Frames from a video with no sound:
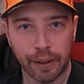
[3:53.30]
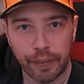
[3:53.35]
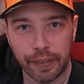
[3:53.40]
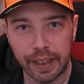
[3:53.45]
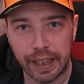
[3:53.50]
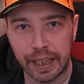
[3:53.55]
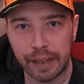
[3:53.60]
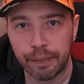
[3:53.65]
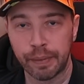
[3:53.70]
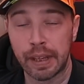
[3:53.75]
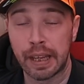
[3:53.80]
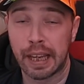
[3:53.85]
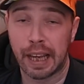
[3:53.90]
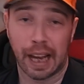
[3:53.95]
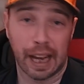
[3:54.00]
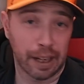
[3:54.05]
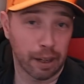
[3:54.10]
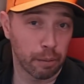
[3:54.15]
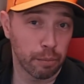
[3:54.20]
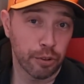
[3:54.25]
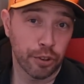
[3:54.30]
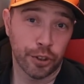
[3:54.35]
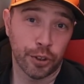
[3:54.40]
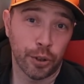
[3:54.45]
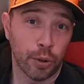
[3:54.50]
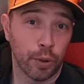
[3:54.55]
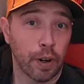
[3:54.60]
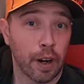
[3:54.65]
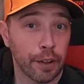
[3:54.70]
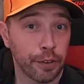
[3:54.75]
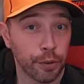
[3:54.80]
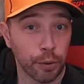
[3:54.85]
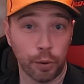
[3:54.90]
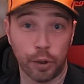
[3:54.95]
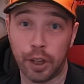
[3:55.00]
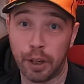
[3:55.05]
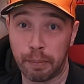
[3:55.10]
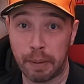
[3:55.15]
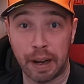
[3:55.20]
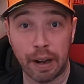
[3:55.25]
out there, and I'm sure I'll
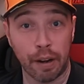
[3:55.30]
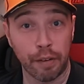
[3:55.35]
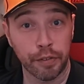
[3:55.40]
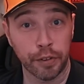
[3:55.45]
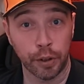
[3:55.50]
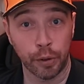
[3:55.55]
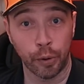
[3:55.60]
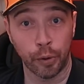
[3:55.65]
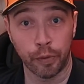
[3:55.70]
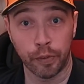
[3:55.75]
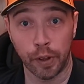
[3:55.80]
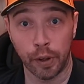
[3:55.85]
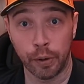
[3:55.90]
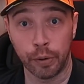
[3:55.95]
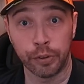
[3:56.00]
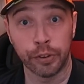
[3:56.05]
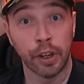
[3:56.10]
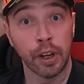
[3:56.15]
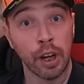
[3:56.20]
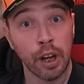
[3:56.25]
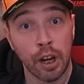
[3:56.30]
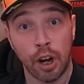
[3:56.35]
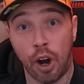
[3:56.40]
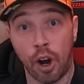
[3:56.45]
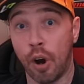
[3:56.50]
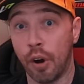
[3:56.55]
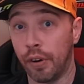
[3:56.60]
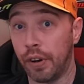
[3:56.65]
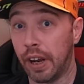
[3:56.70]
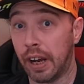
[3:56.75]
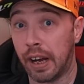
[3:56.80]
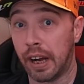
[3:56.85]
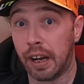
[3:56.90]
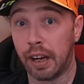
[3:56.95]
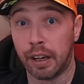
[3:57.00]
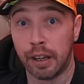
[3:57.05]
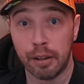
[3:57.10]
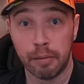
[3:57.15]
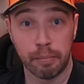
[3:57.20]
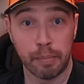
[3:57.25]
talk about a few of those on
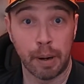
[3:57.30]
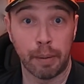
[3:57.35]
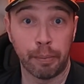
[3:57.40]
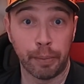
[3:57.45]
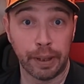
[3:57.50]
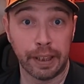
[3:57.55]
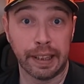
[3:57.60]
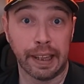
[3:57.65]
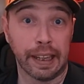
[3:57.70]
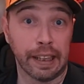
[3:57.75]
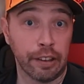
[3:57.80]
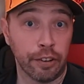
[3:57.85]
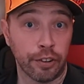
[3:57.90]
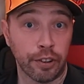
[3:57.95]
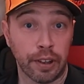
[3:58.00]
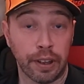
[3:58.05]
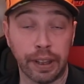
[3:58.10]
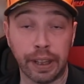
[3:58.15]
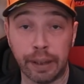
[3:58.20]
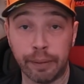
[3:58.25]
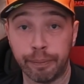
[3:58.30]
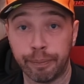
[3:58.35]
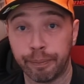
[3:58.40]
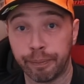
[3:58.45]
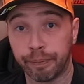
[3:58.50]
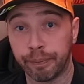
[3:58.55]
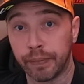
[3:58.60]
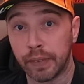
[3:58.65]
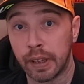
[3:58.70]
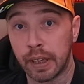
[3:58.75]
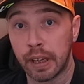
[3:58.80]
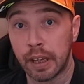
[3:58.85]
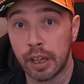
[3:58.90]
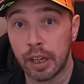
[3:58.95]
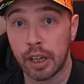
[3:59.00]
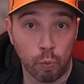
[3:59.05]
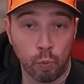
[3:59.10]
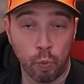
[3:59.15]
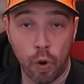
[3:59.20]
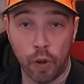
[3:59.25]
our memory lane journey.
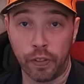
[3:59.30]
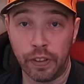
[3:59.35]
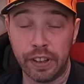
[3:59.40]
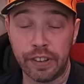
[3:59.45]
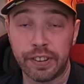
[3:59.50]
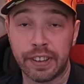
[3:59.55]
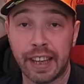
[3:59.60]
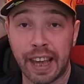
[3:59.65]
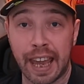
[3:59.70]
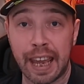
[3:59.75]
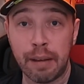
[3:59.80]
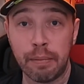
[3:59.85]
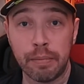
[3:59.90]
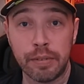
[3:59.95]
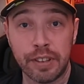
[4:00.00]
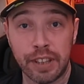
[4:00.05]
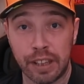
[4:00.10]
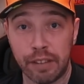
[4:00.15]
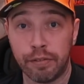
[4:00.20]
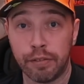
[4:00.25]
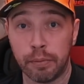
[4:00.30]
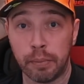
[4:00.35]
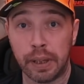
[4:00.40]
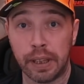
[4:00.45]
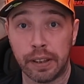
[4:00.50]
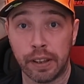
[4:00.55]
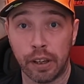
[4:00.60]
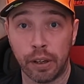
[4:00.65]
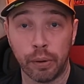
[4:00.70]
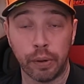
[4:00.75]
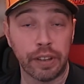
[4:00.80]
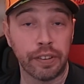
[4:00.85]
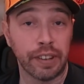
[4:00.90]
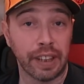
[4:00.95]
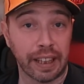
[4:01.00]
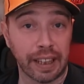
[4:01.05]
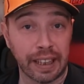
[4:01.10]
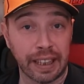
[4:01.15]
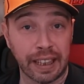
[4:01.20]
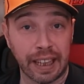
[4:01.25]
What this game did for me, though, is
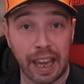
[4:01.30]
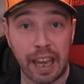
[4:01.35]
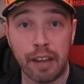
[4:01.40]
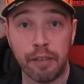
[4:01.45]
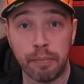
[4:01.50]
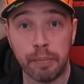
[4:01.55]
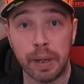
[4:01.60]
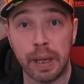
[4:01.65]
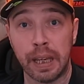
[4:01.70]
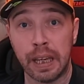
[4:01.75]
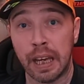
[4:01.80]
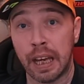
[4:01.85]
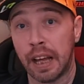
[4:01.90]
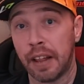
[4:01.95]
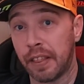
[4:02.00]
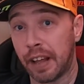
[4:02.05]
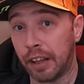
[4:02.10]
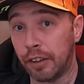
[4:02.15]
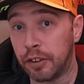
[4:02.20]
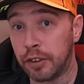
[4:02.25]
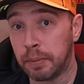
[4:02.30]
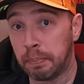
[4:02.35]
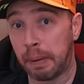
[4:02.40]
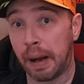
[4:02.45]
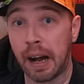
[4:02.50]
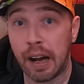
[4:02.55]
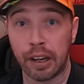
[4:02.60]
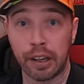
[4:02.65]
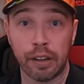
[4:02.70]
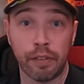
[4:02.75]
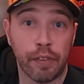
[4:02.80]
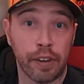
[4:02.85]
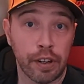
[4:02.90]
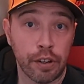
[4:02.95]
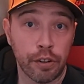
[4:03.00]
it gave me that spark of